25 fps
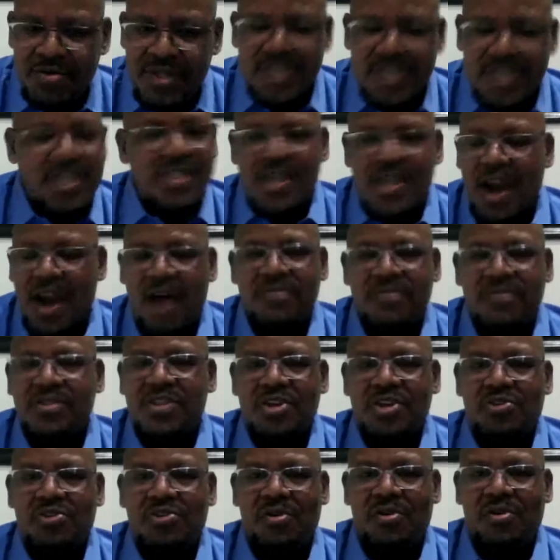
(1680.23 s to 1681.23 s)
This is ground
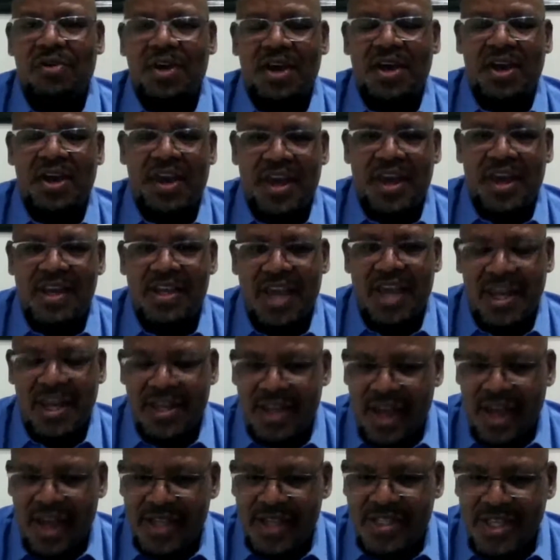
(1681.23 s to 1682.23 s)
zero.
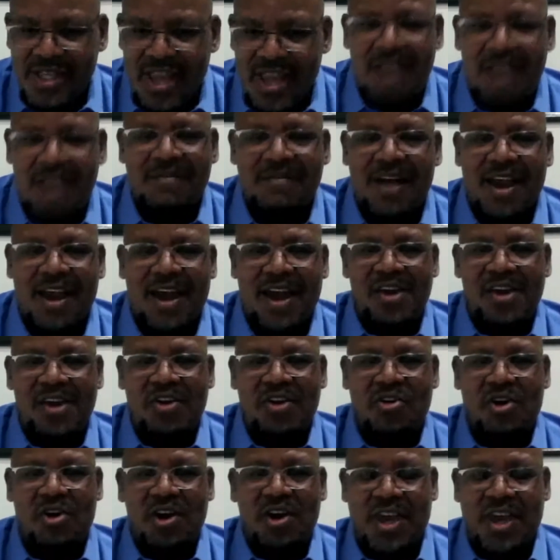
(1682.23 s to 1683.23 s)
It's never going
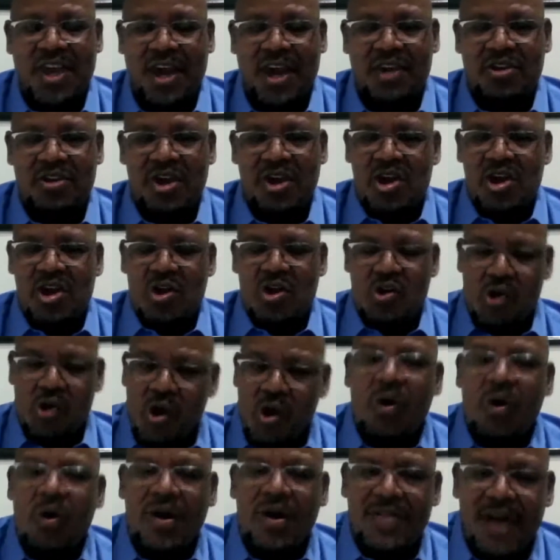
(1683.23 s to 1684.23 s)
to get
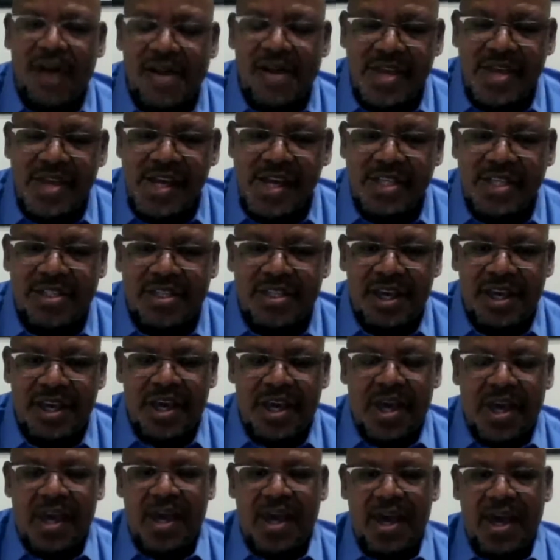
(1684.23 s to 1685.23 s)
lower than this.
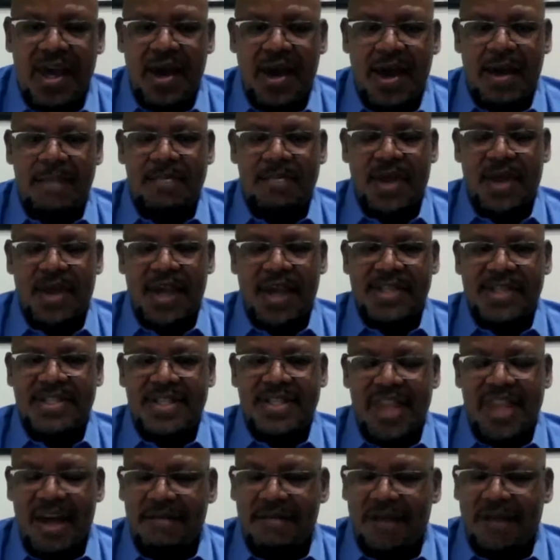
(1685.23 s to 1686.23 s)
It's
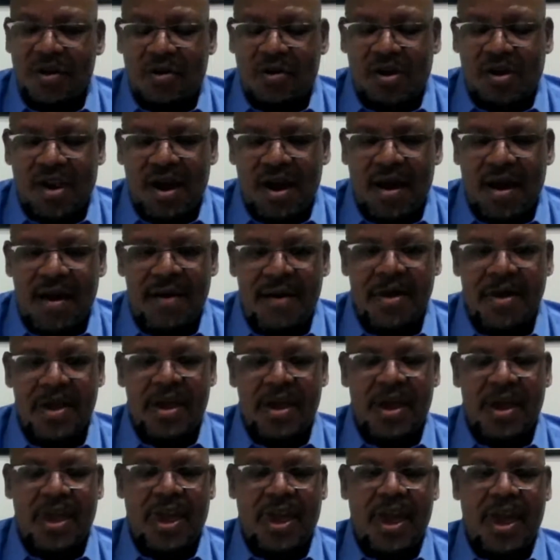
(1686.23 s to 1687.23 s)
never going to
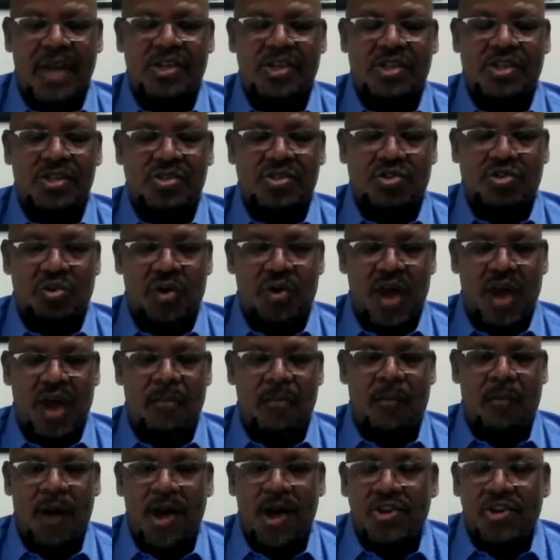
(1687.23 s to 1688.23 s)
get to a
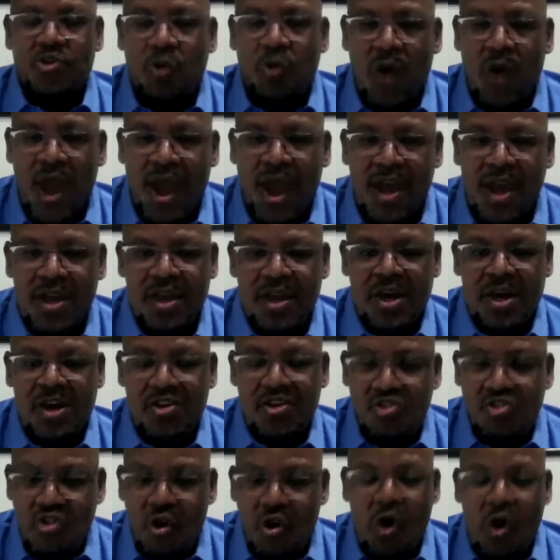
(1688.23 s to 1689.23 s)
point where
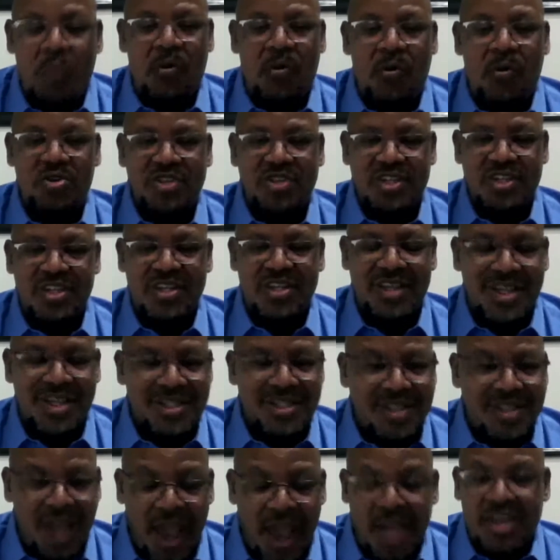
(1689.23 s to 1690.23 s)
nobody
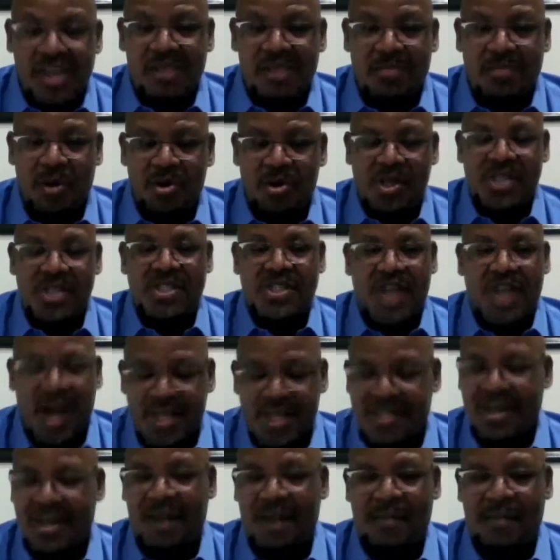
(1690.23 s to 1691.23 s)
is anybody's
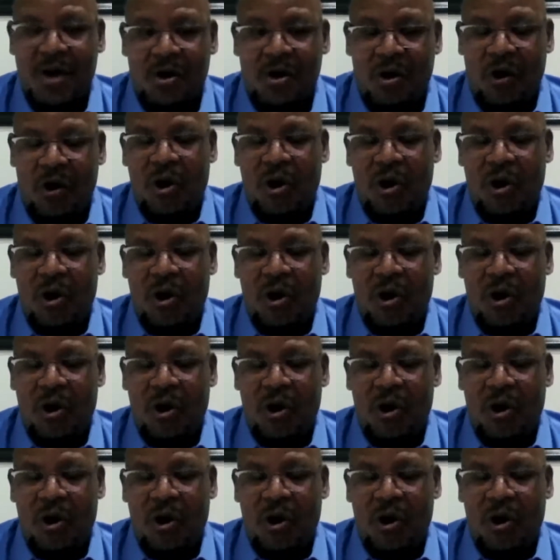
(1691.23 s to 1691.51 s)
customer.